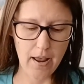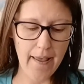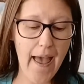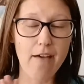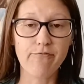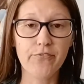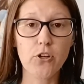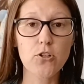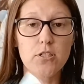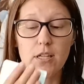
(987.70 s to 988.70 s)
At
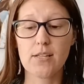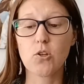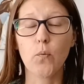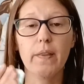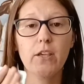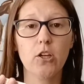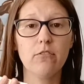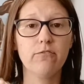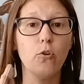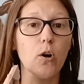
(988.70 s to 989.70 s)
first, it's only
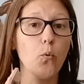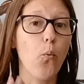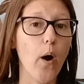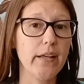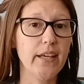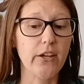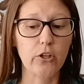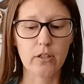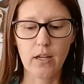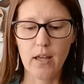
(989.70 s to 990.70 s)
good for 1
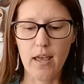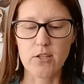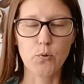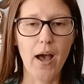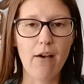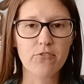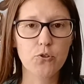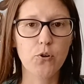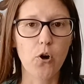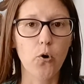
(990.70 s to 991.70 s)
year, and you have
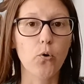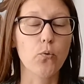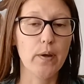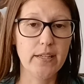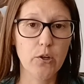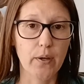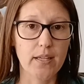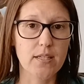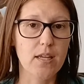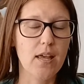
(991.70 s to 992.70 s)
to go renew
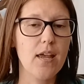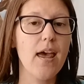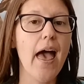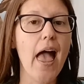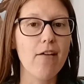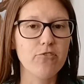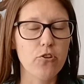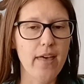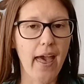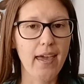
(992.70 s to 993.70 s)
it. After
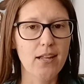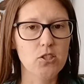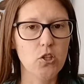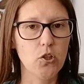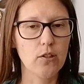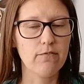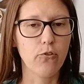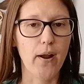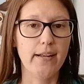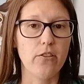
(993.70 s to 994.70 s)
that, it's good
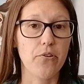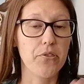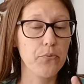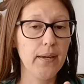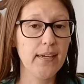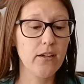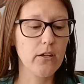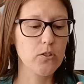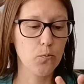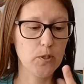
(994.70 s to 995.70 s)
for another 3
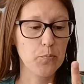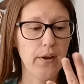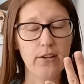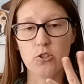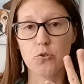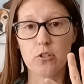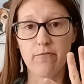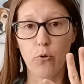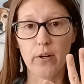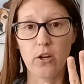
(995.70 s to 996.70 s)
years, which brings you to
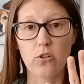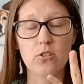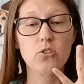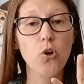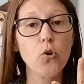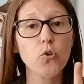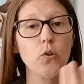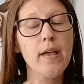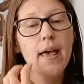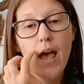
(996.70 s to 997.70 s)
4 years
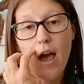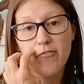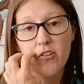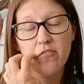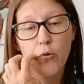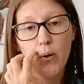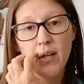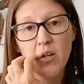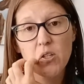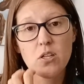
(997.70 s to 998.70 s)
total. After 4
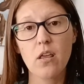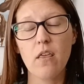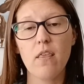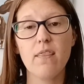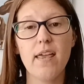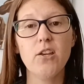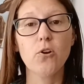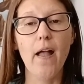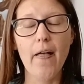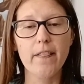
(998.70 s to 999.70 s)
years, then
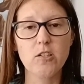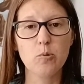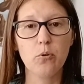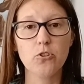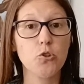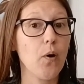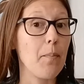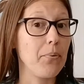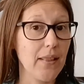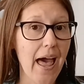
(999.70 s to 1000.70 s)
you're eligible to
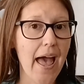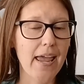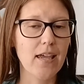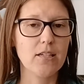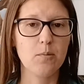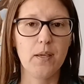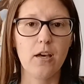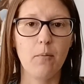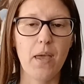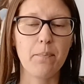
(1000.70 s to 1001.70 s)
apply to
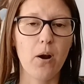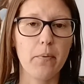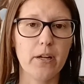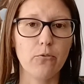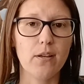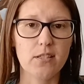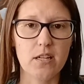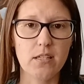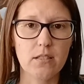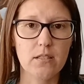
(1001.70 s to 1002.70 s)
become a permanent resident.